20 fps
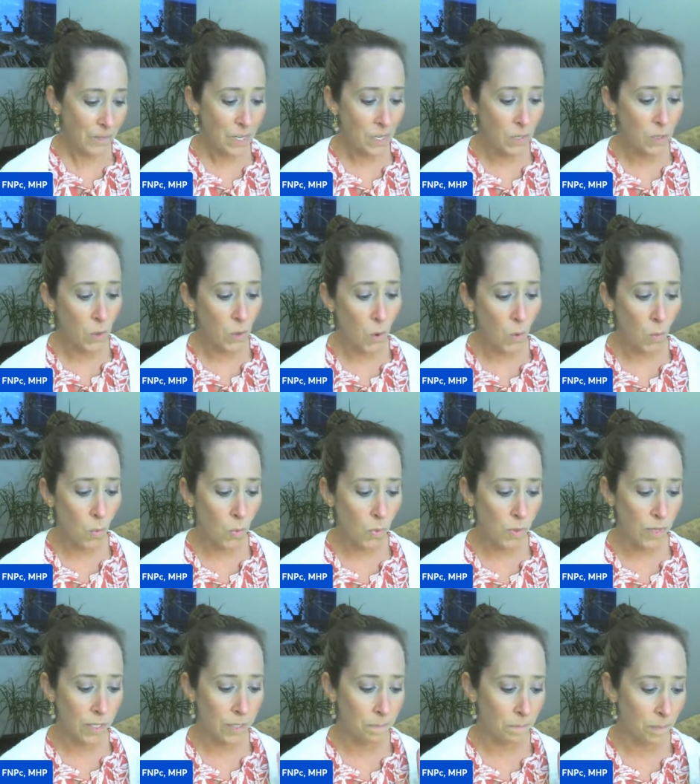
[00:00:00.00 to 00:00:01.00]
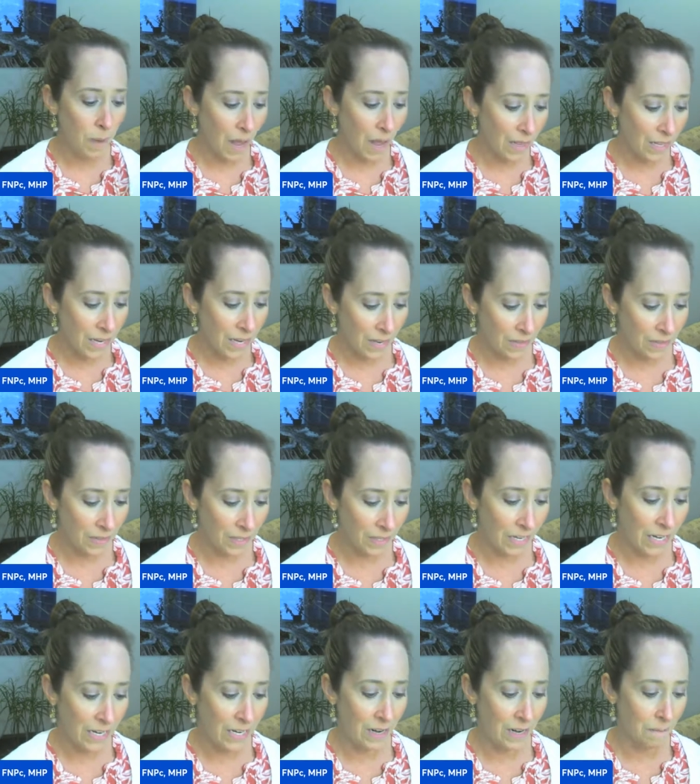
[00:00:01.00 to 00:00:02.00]
So this
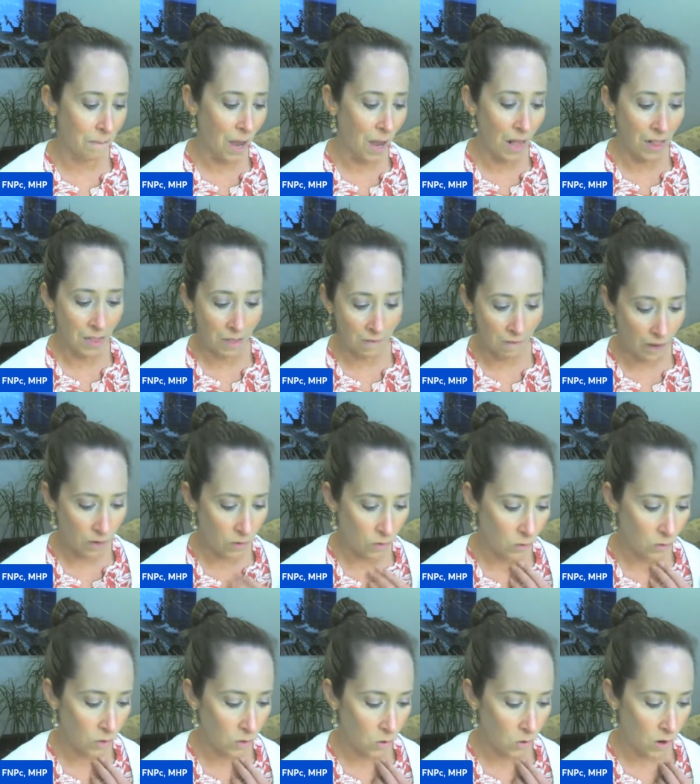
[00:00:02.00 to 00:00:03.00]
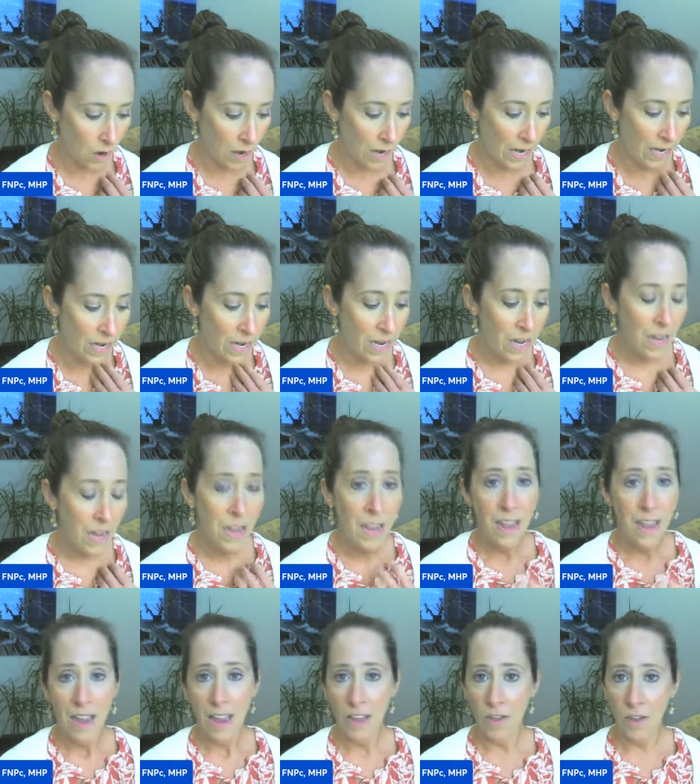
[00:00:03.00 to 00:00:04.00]
polyethylene and polyvinyl chloride,
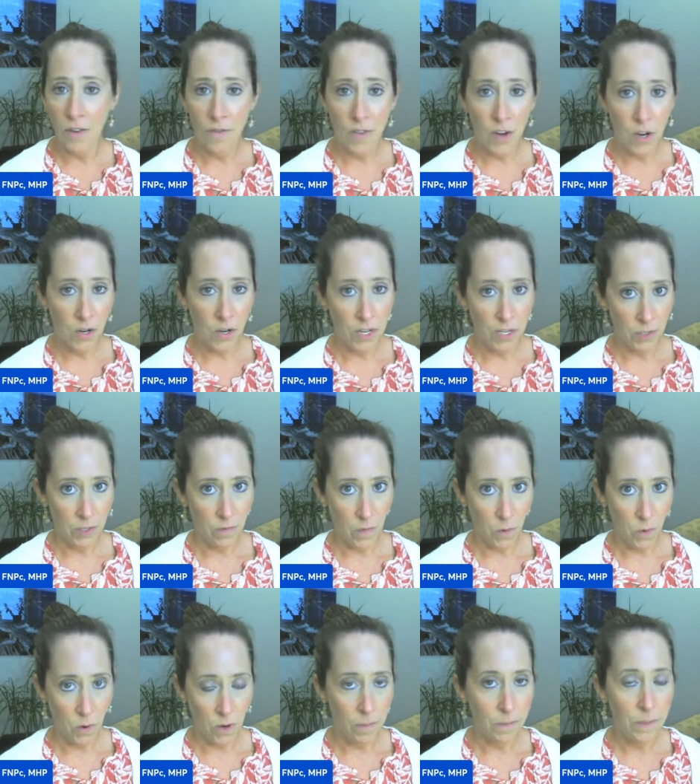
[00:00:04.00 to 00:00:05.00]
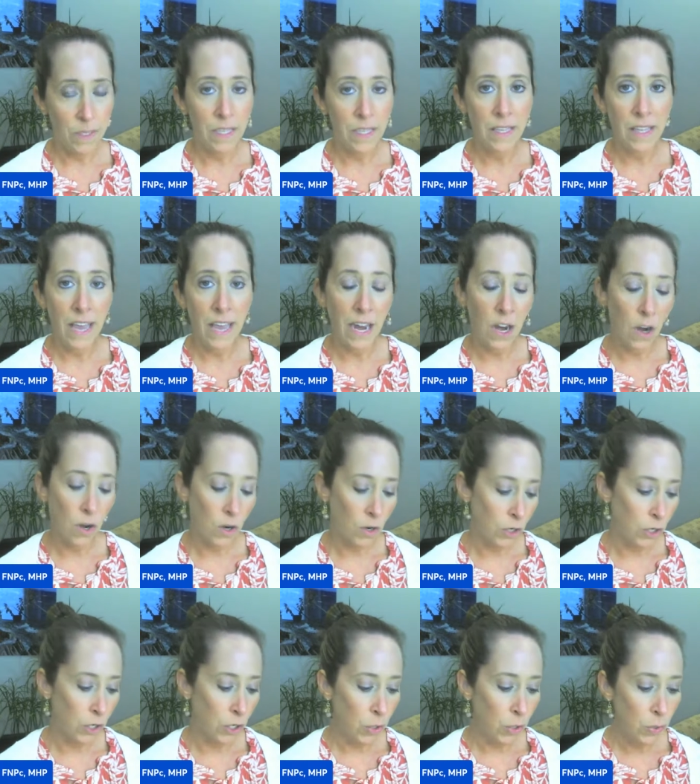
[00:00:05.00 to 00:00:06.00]
in their various forms, they are
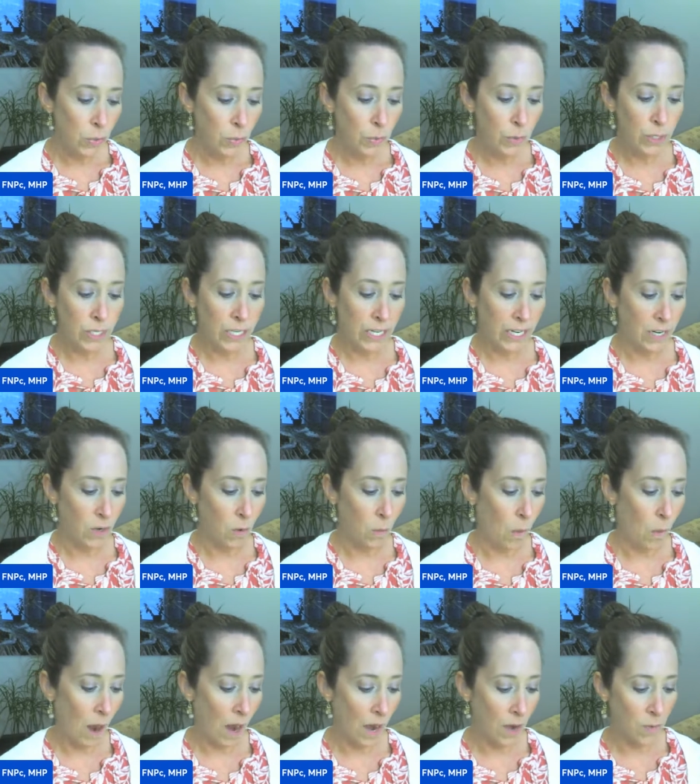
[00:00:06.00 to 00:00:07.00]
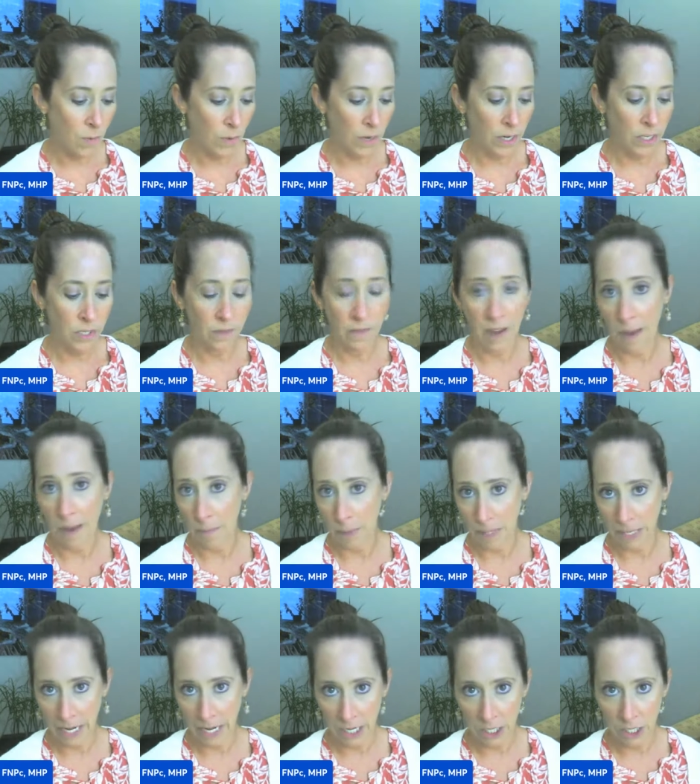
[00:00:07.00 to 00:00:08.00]
used in a wide range of
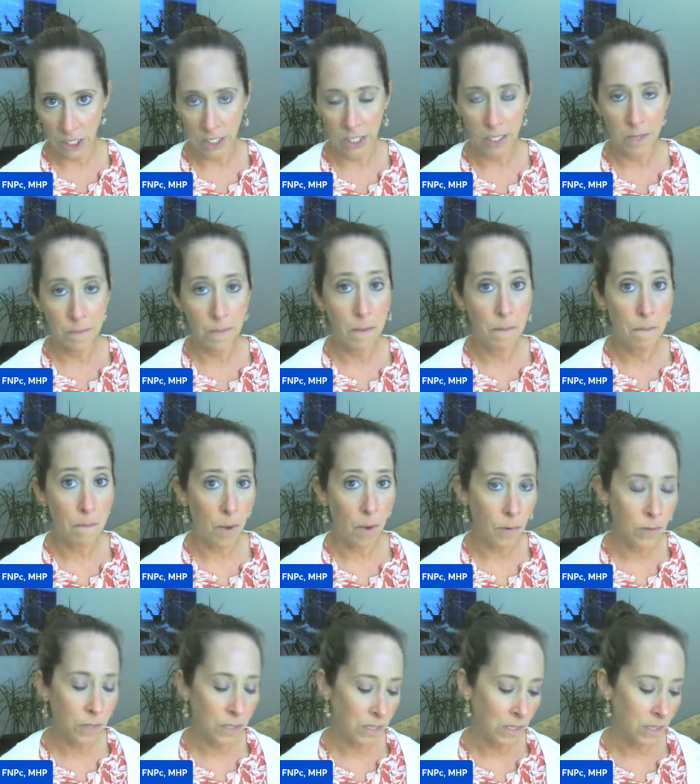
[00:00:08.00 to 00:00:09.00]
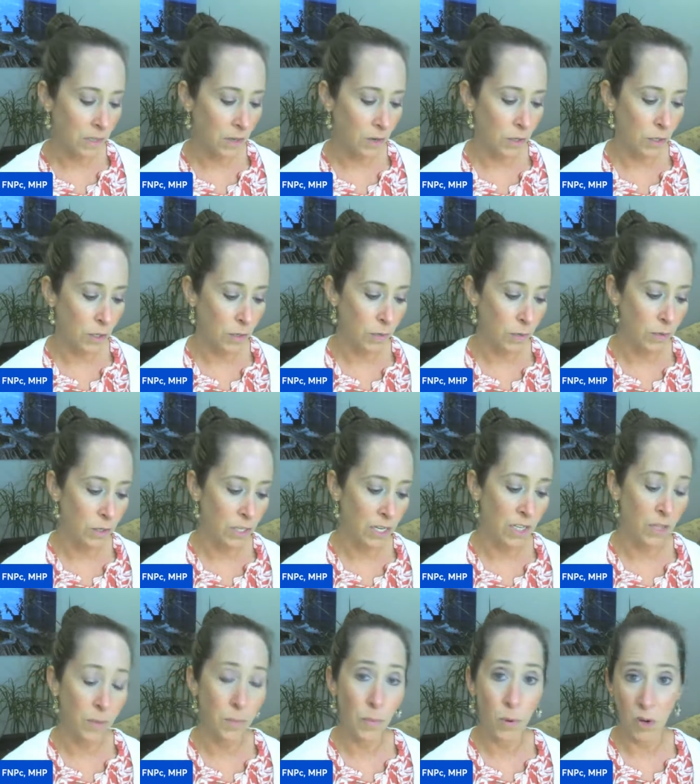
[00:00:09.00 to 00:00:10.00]
applications, but mostly they're used in
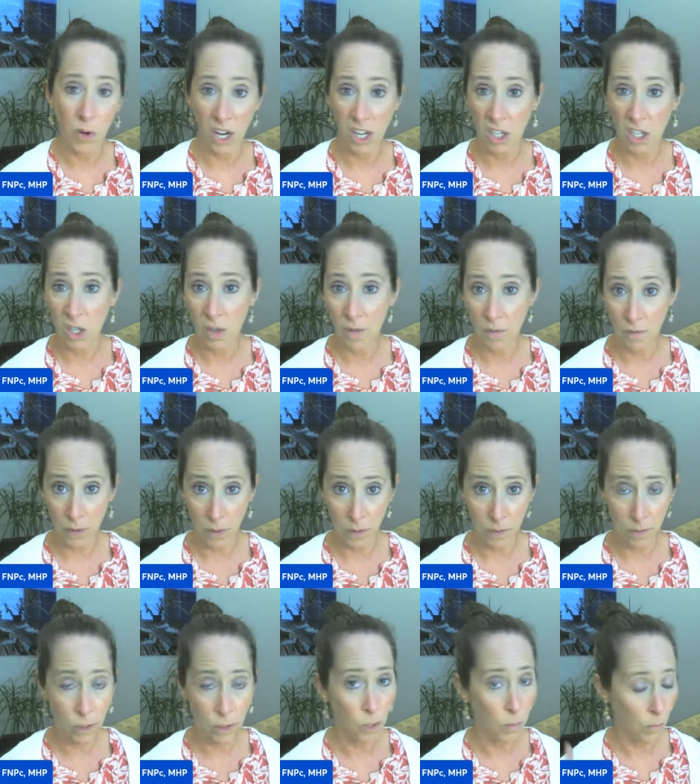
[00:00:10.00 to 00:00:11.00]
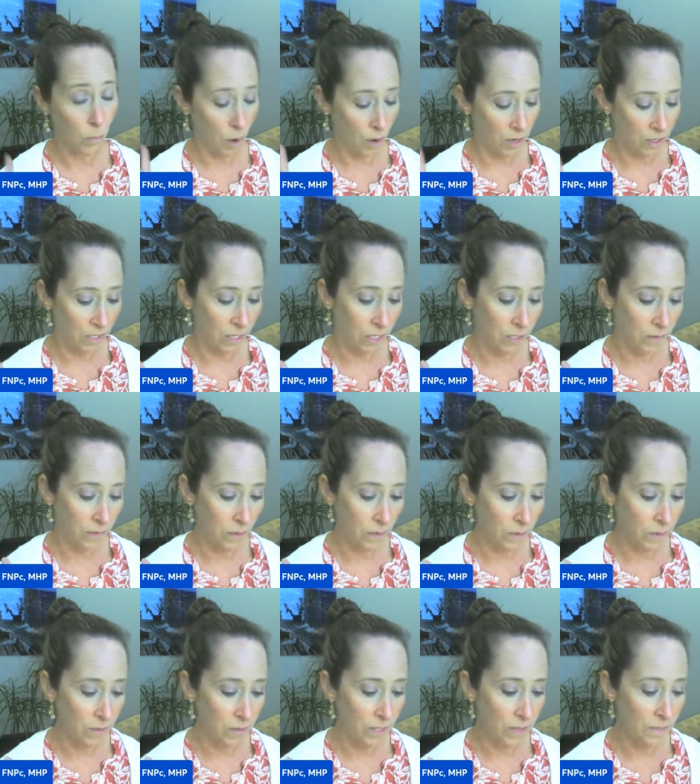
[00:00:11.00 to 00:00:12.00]
the production of foods, so processed
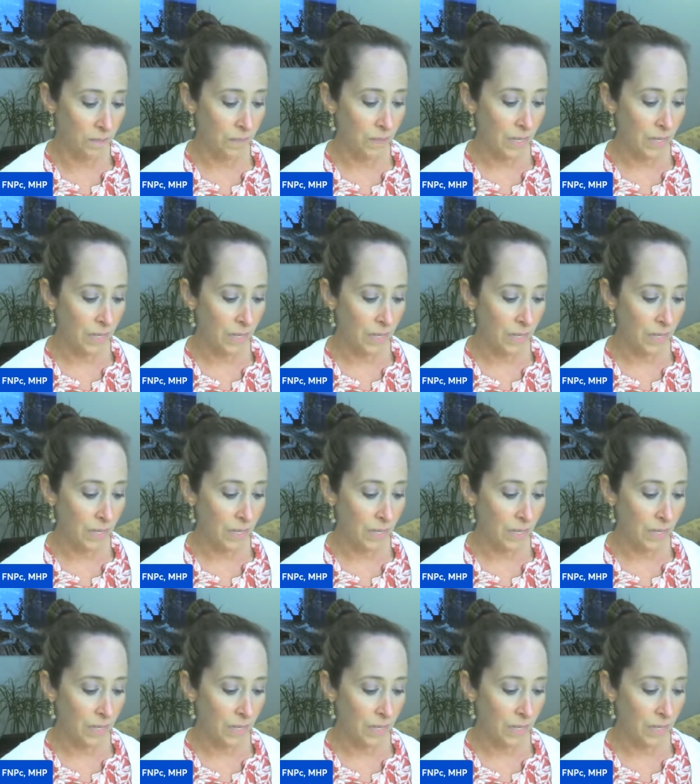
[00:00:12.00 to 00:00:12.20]
foods.